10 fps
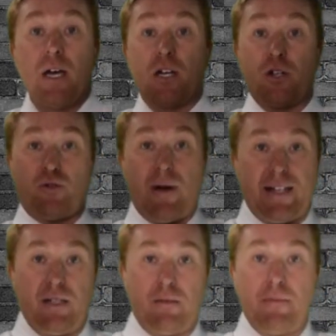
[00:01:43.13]

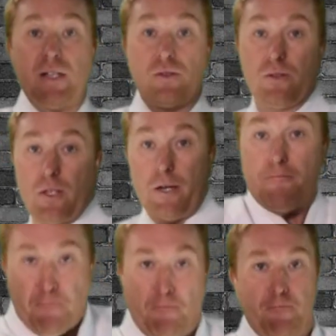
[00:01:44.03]
contracting the muscles so
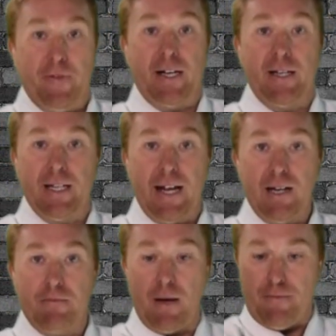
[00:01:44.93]
that at the
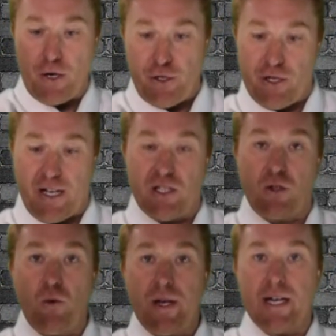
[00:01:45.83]
end of my motion, I
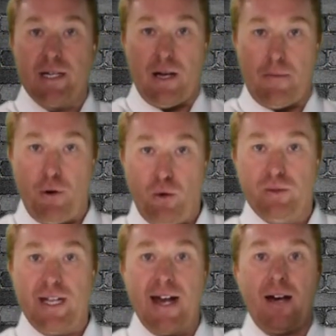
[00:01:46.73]
squeeze, I pull
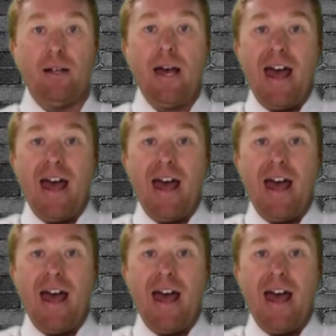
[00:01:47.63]
down,